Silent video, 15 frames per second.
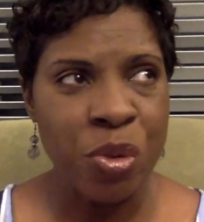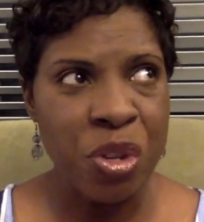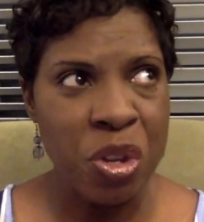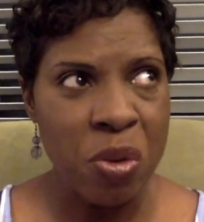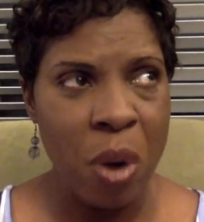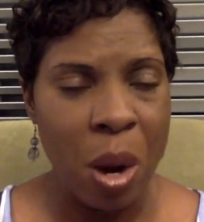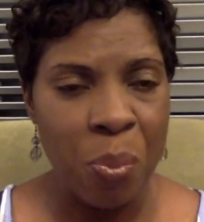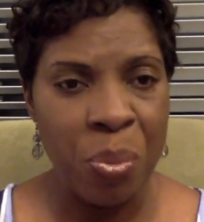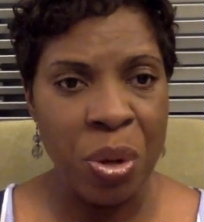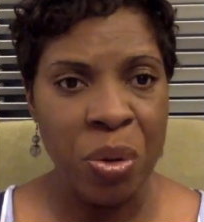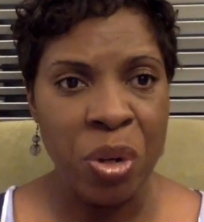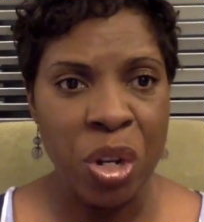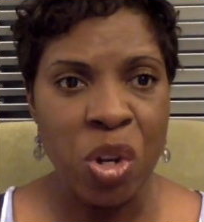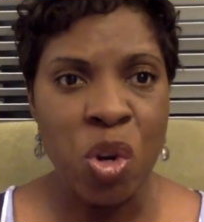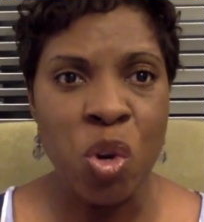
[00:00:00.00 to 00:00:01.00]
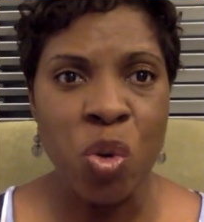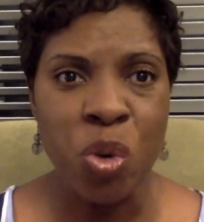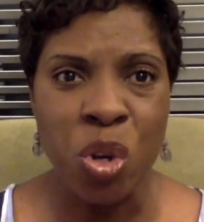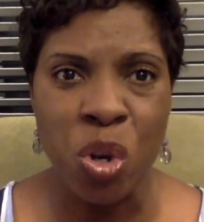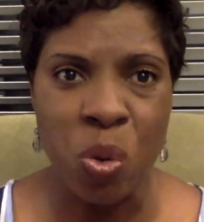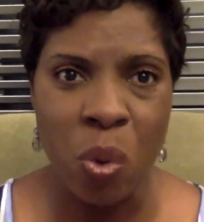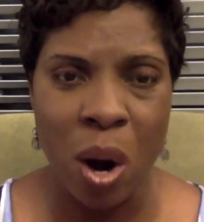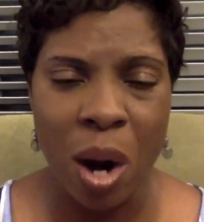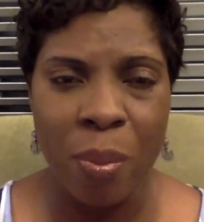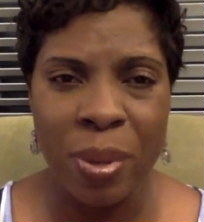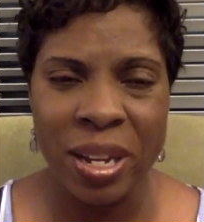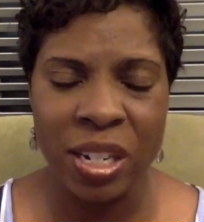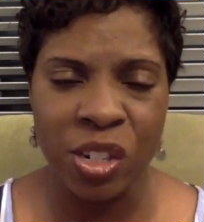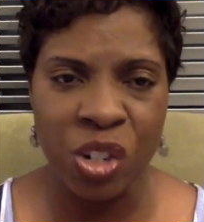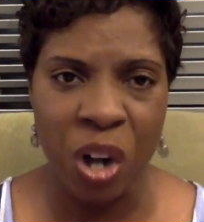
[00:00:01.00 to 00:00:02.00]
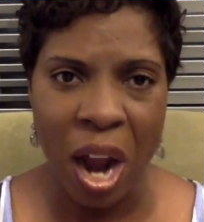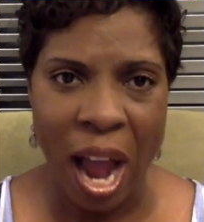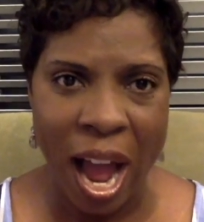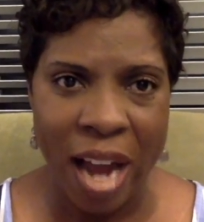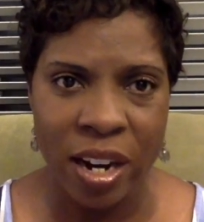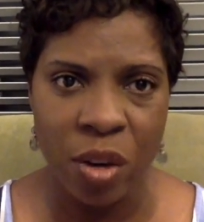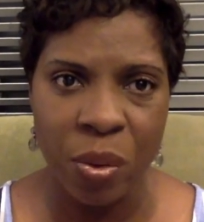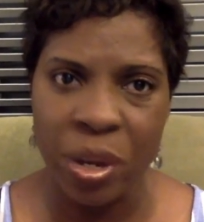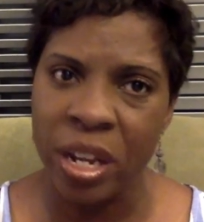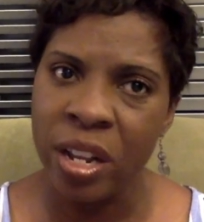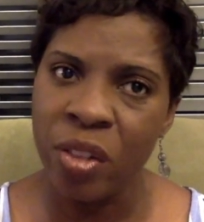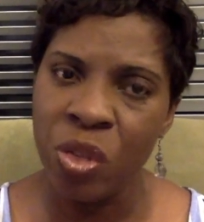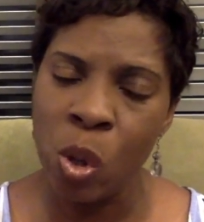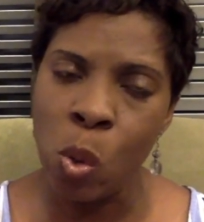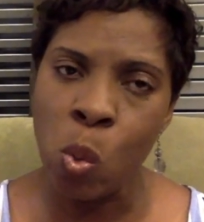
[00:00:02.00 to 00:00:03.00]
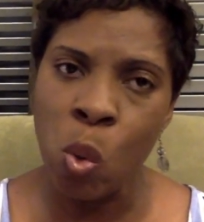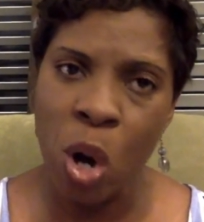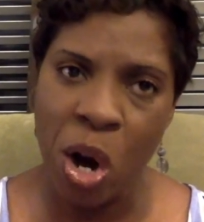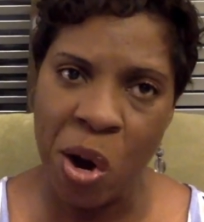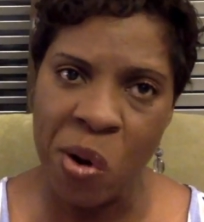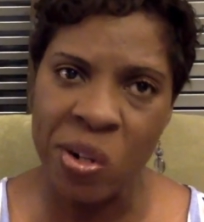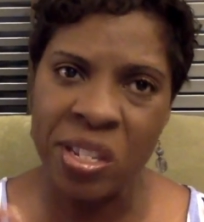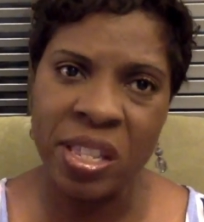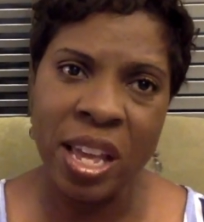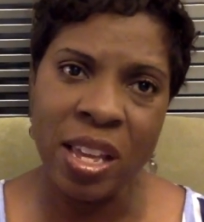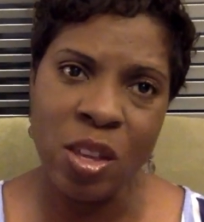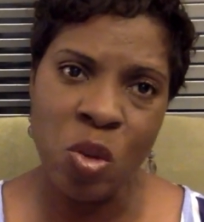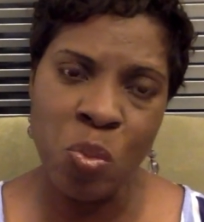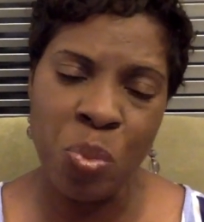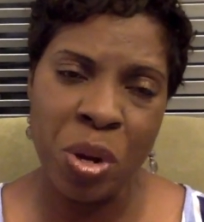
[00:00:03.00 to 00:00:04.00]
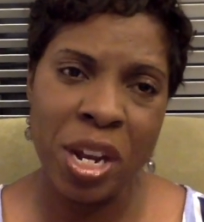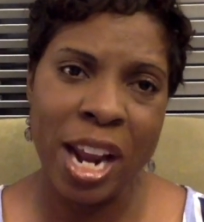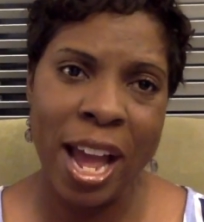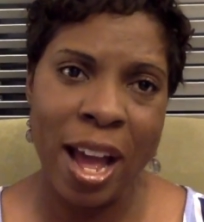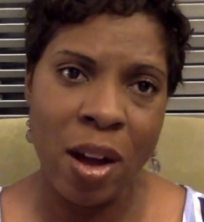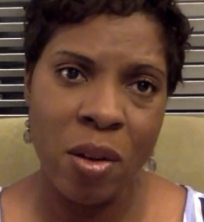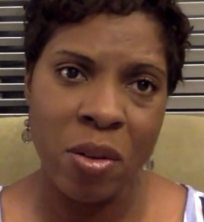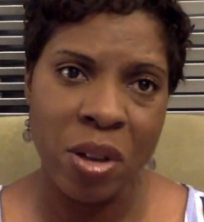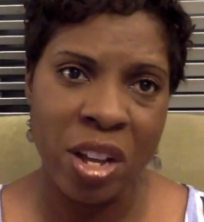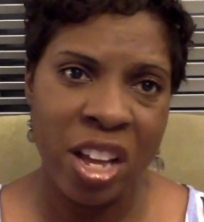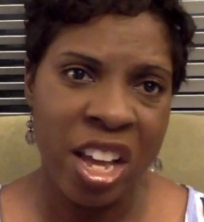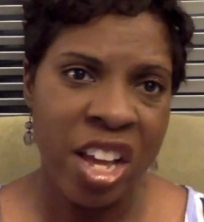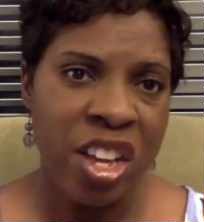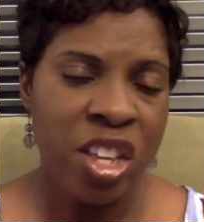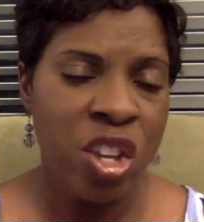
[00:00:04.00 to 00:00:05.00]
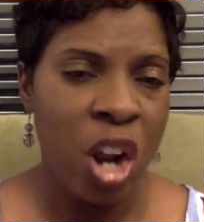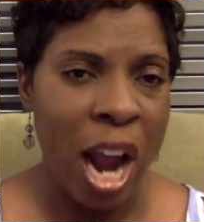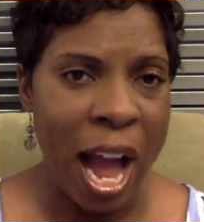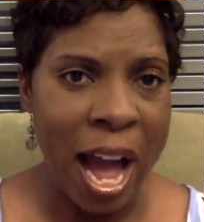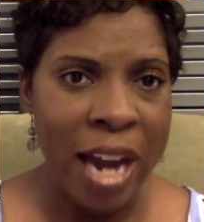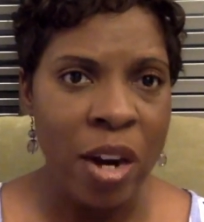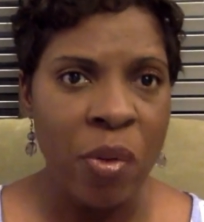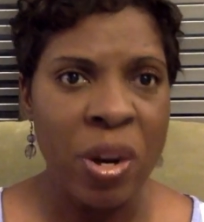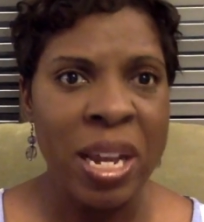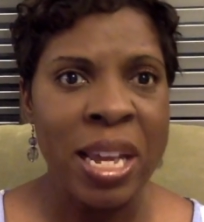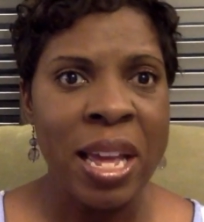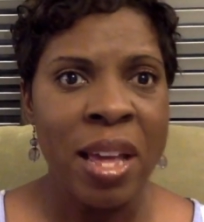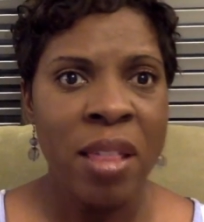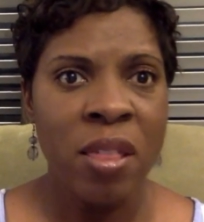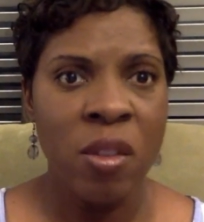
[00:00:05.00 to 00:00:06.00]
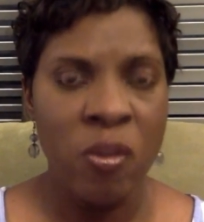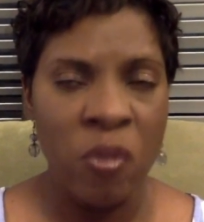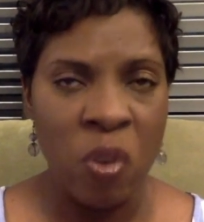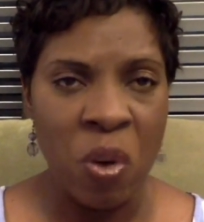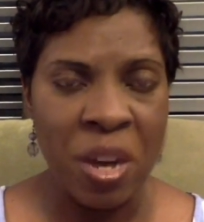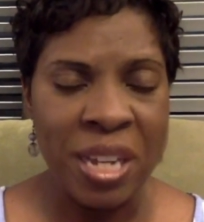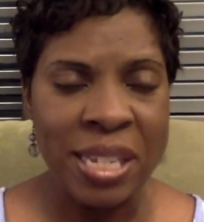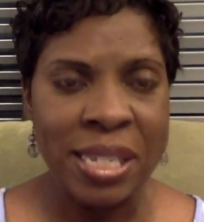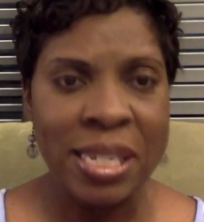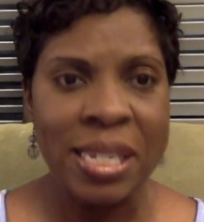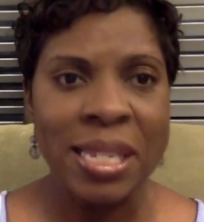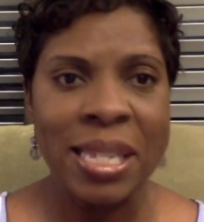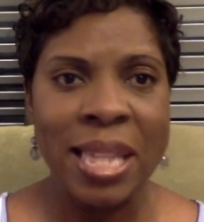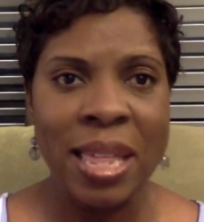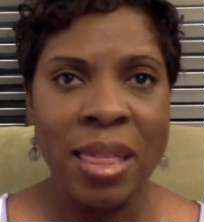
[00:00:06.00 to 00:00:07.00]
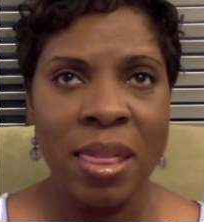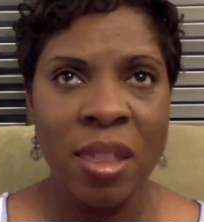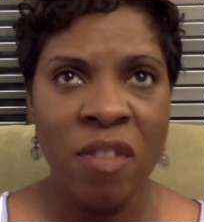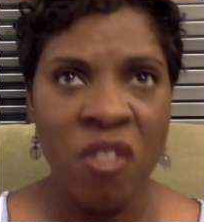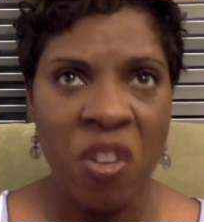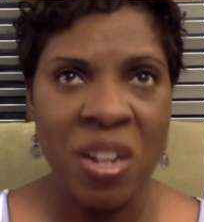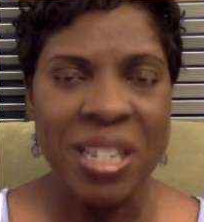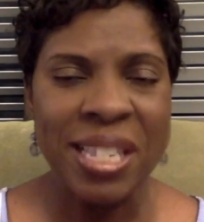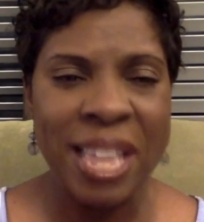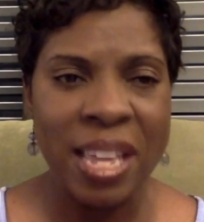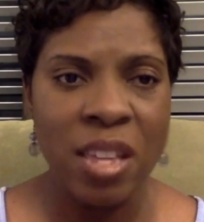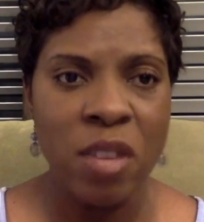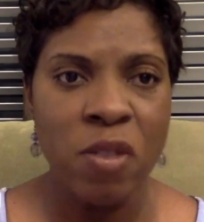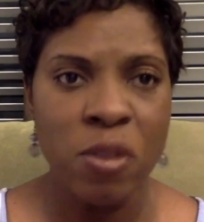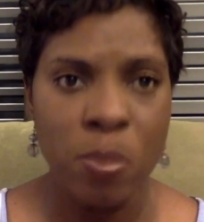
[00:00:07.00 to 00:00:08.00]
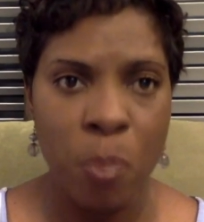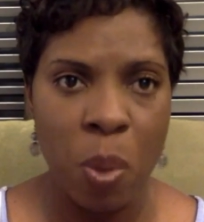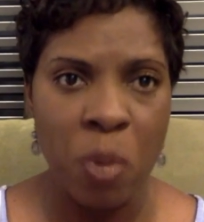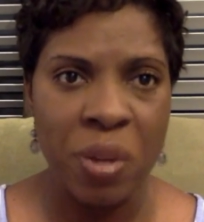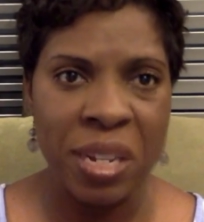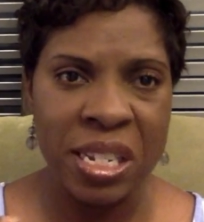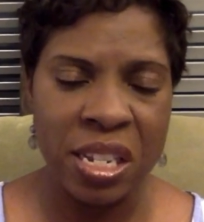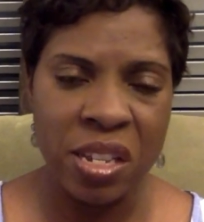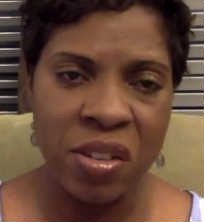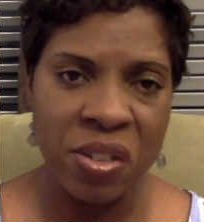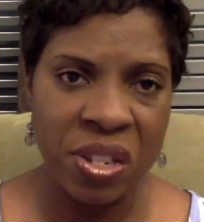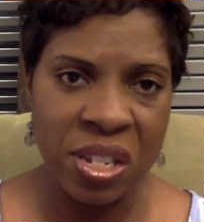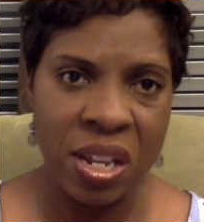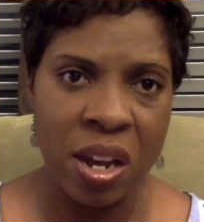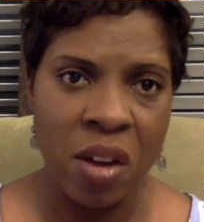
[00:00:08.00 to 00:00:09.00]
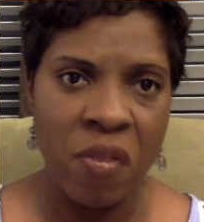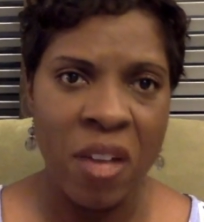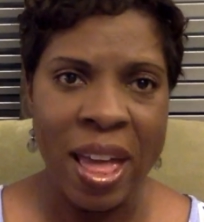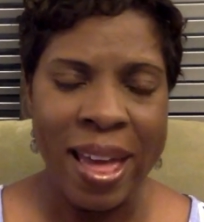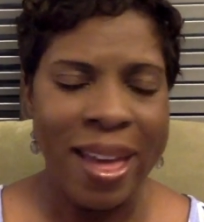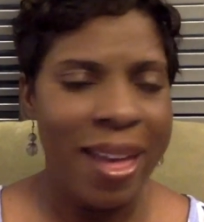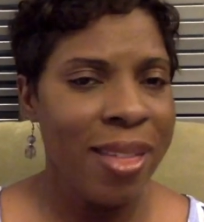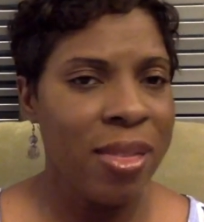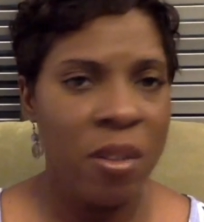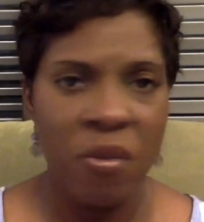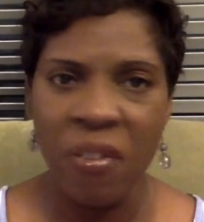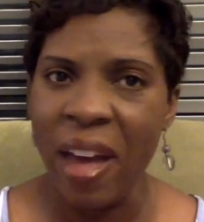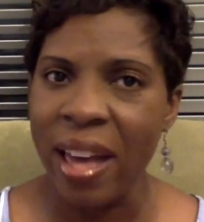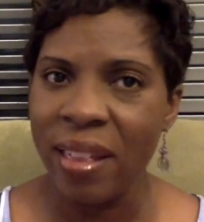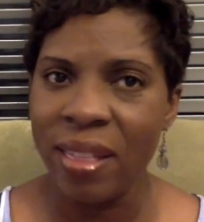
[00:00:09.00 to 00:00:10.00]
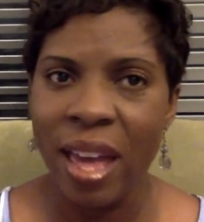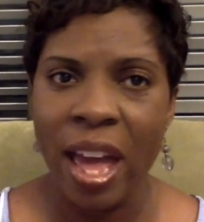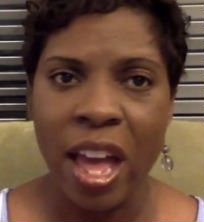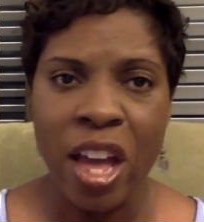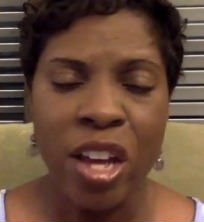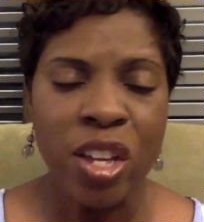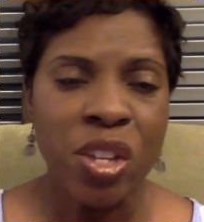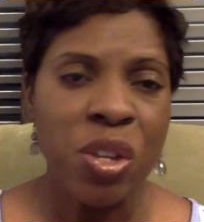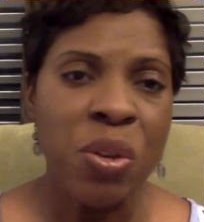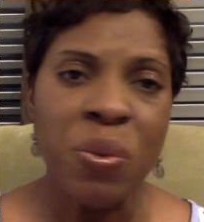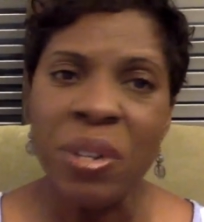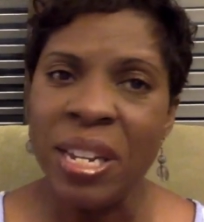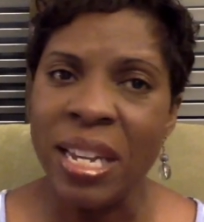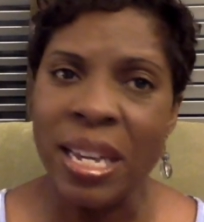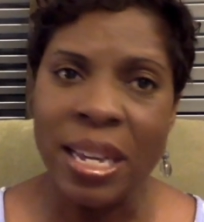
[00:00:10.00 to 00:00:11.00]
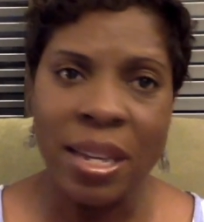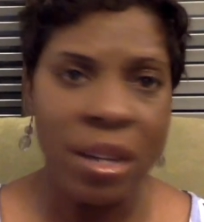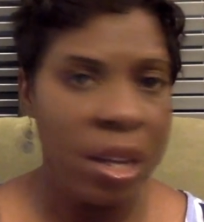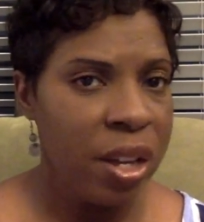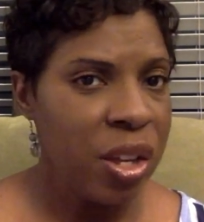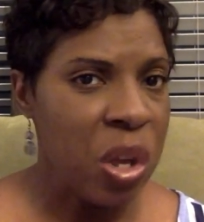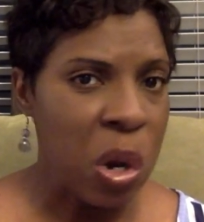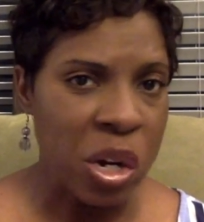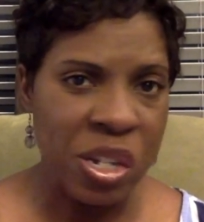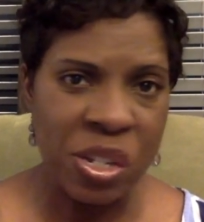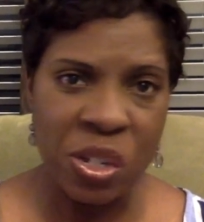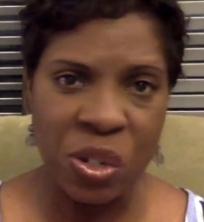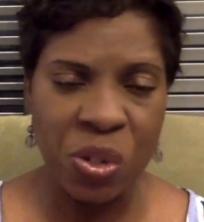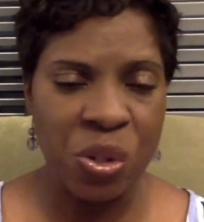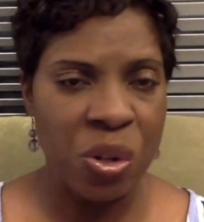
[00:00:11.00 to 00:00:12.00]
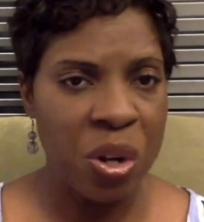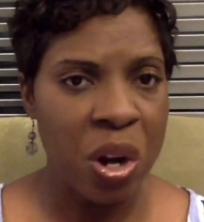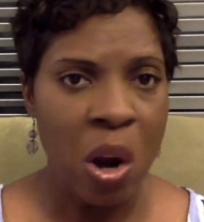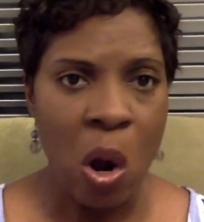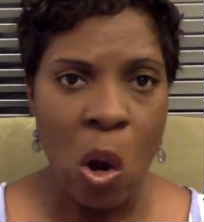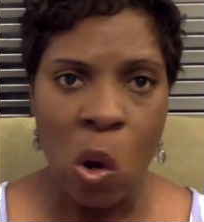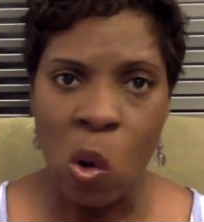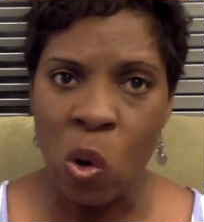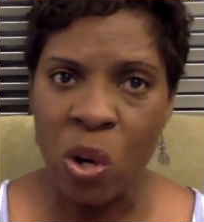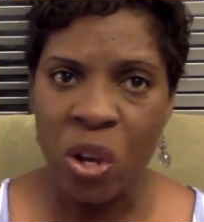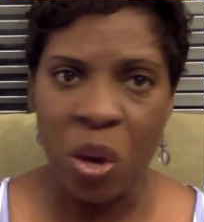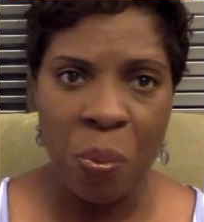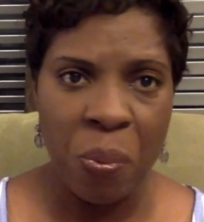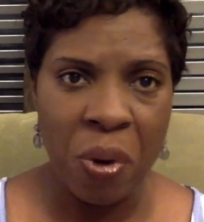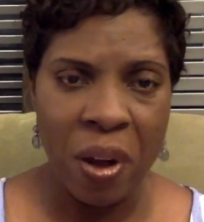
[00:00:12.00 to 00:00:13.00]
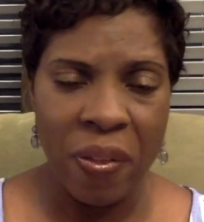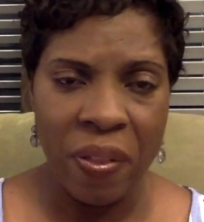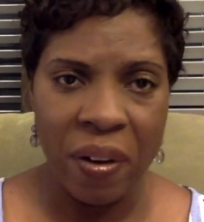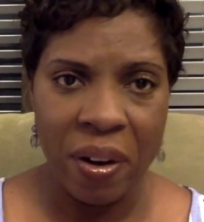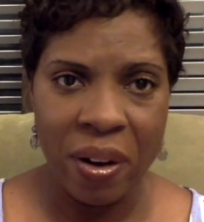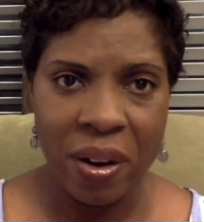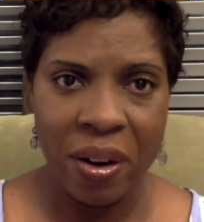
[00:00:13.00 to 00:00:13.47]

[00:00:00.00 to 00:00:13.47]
you are building who you are because you're honoring the words that you put out. You're honoring the voice that you've spoken to yourself and the fact that you need your sister or your brother.